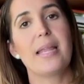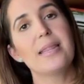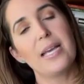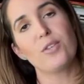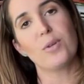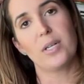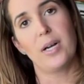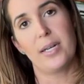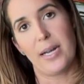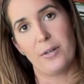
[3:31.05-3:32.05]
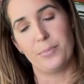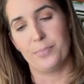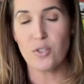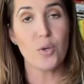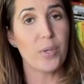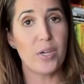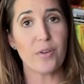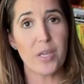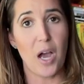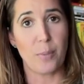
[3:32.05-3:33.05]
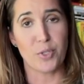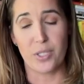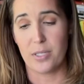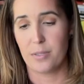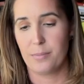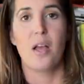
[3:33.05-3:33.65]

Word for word: and then you can cut it out. So here are the options.